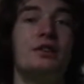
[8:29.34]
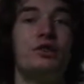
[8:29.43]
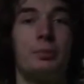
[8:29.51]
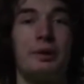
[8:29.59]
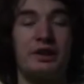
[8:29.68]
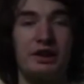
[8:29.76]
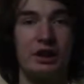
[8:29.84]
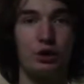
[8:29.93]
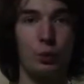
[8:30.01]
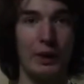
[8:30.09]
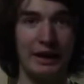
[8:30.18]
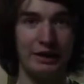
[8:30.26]
superior
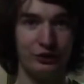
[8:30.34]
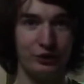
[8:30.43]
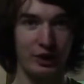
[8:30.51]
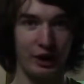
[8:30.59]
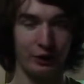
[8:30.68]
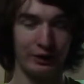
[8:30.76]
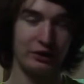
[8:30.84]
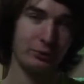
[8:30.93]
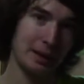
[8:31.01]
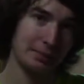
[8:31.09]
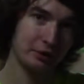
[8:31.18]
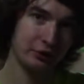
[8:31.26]
way to go. It's
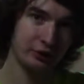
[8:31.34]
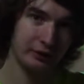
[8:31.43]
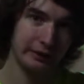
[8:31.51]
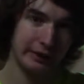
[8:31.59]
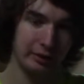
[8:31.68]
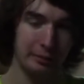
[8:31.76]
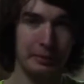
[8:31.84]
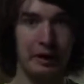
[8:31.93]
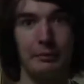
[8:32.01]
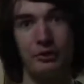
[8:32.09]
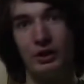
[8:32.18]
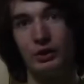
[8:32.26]
my personal favorite, but
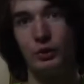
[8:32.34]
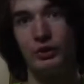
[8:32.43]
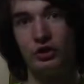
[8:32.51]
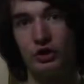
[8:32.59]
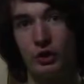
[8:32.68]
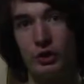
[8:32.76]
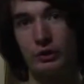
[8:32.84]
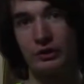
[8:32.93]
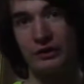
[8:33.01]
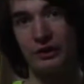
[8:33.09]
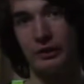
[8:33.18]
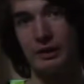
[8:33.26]
I'm still going to show you the
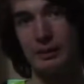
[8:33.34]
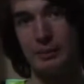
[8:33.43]
rest of the